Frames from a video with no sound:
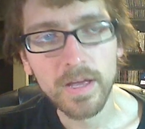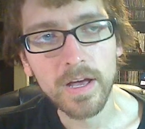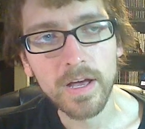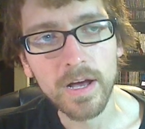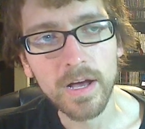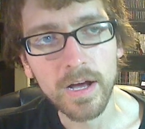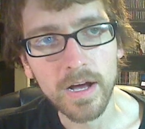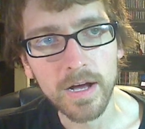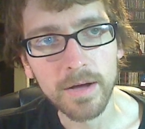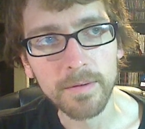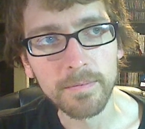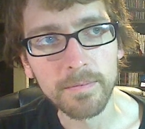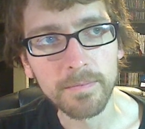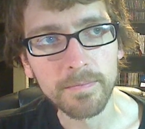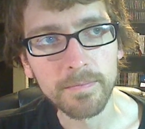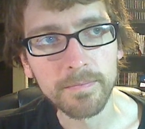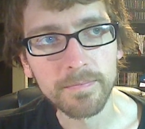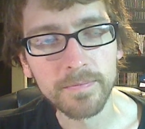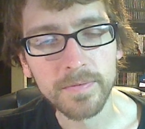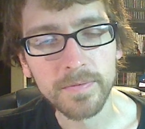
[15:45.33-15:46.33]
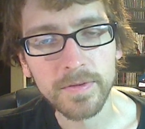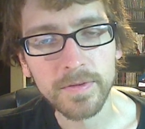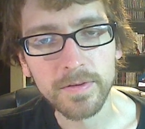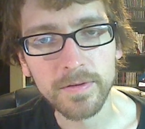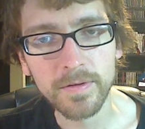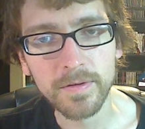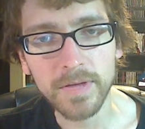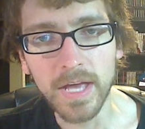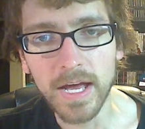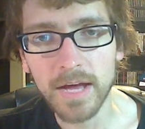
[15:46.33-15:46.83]

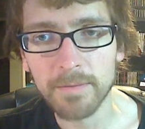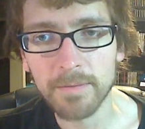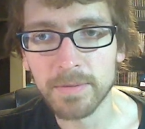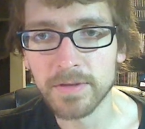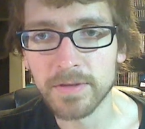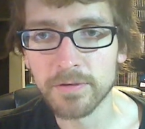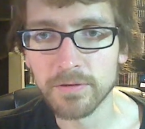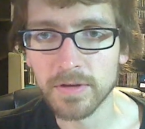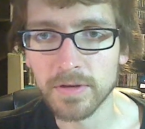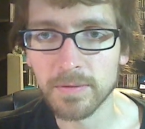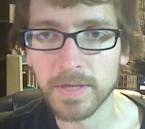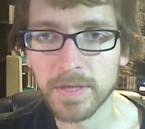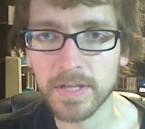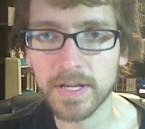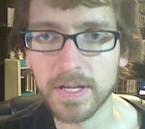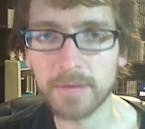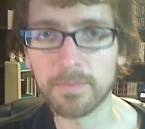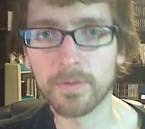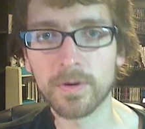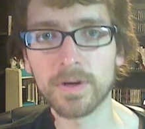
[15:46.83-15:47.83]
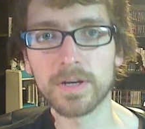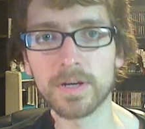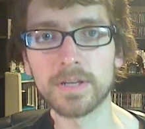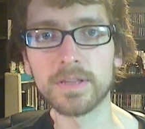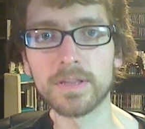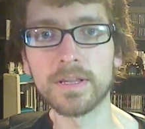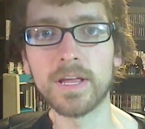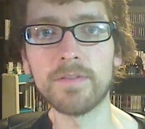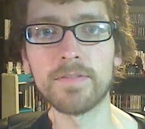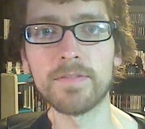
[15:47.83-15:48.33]
So yeah, I've been streaming a lot more
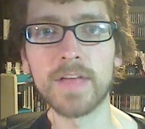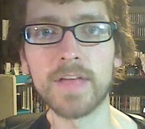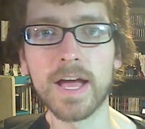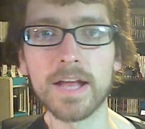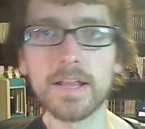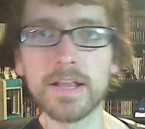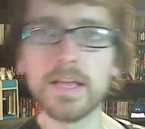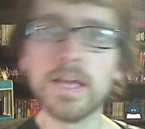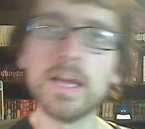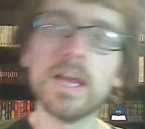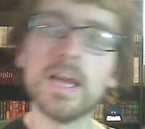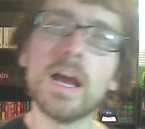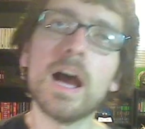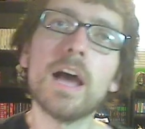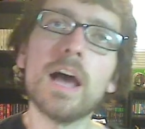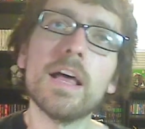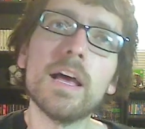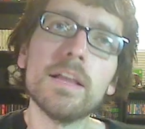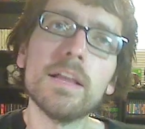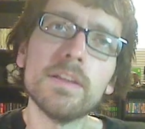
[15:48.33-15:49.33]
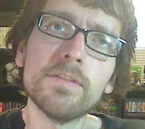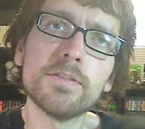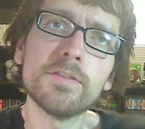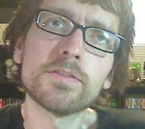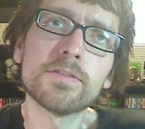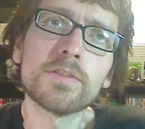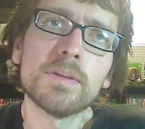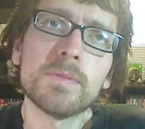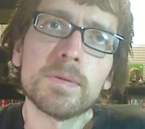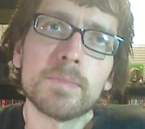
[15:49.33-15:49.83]
and love that. I love
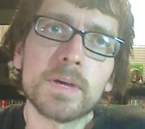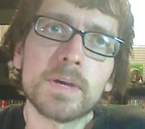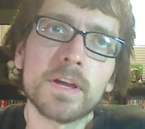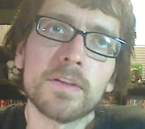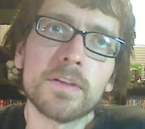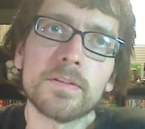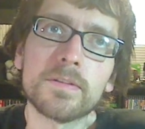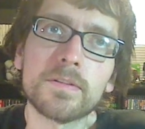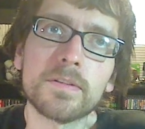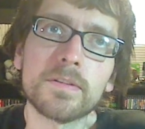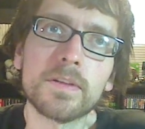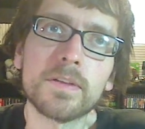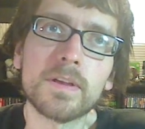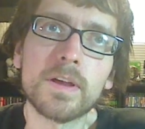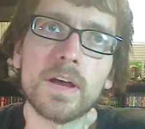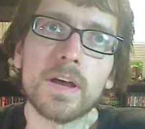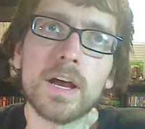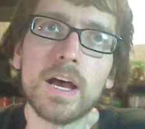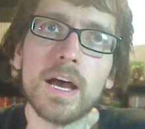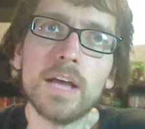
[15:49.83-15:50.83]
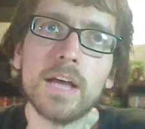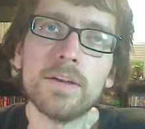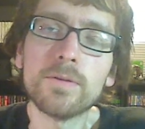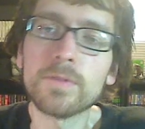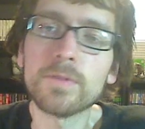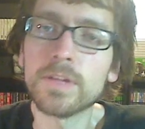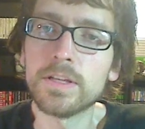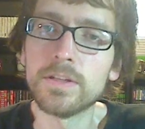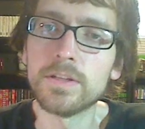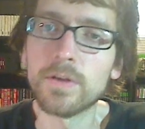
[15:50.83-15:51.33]
streaming because I don't
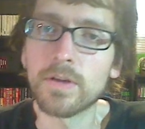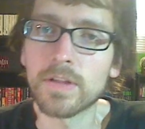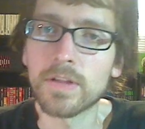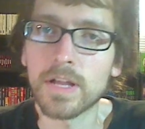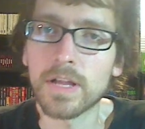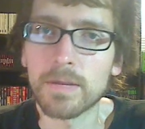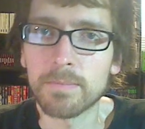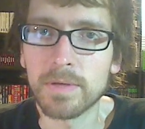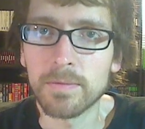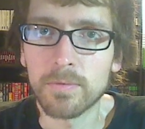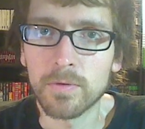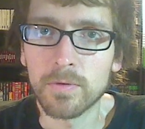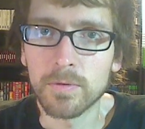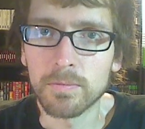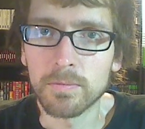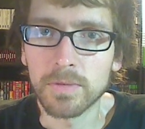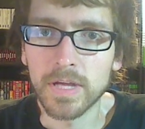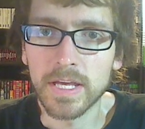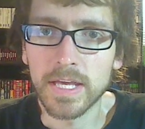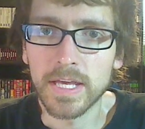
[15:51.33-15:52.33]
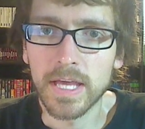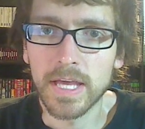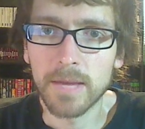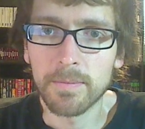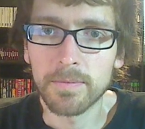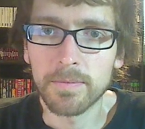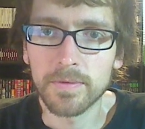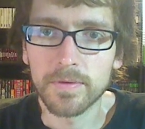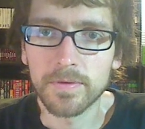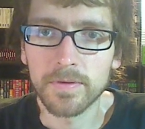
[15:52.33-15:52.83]
really know a lot of people who play
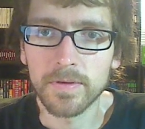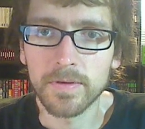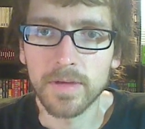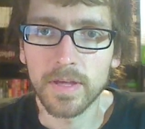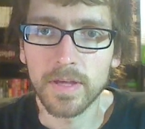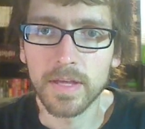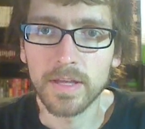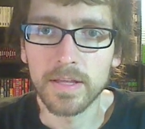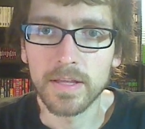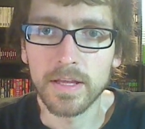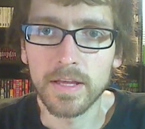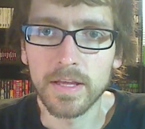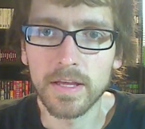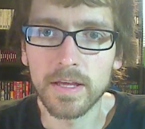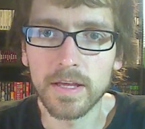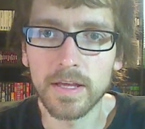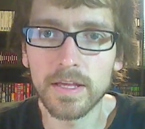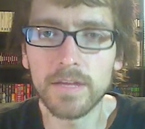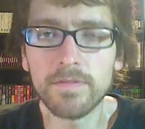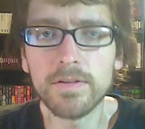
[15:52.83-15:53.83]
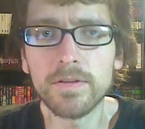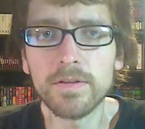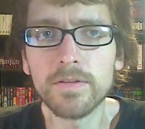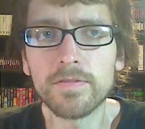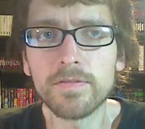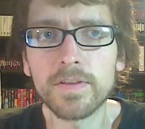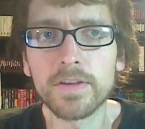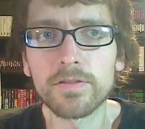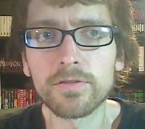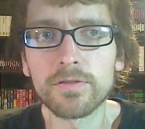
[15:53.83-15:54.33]
games, and even
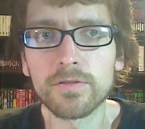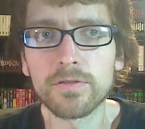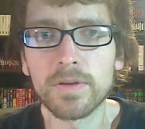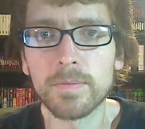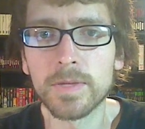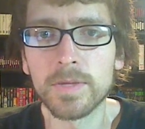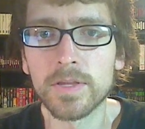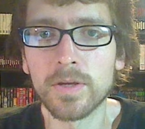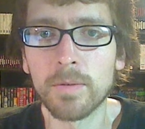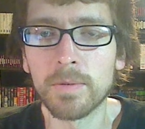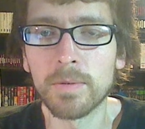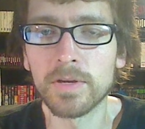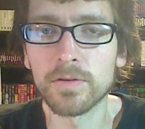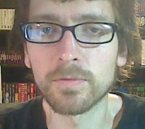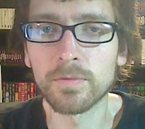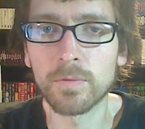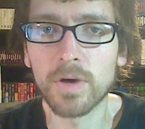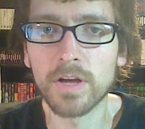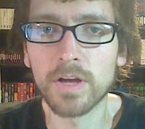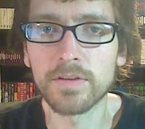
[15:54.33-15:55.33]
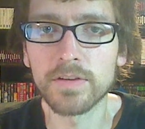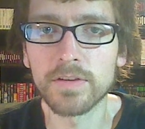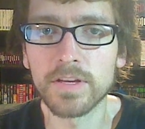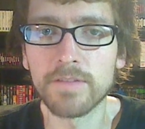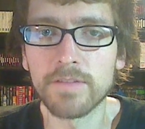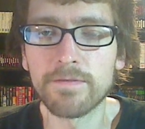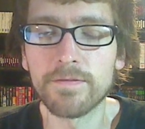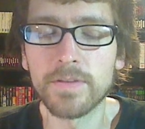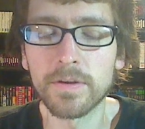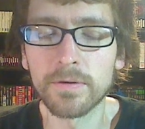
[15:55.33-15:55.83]
if I stream and nobody's watching,
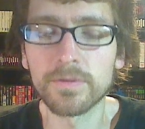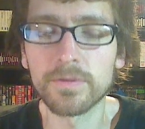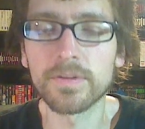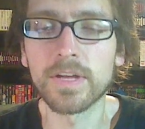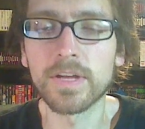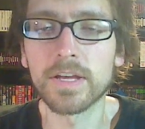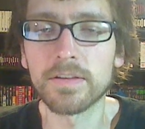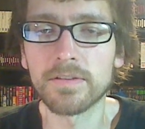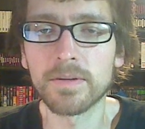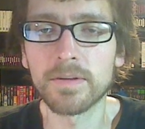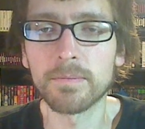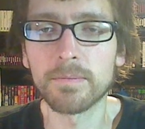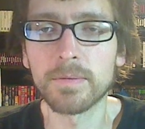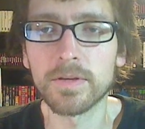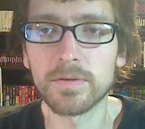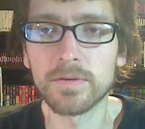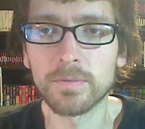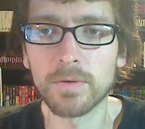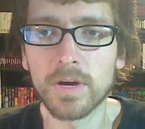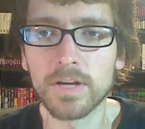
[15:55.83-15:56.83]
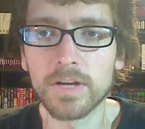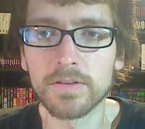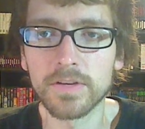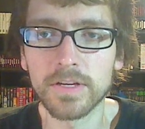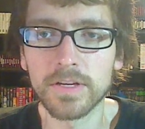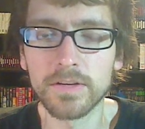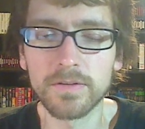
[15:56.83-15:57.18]
it feels like somebody's watching.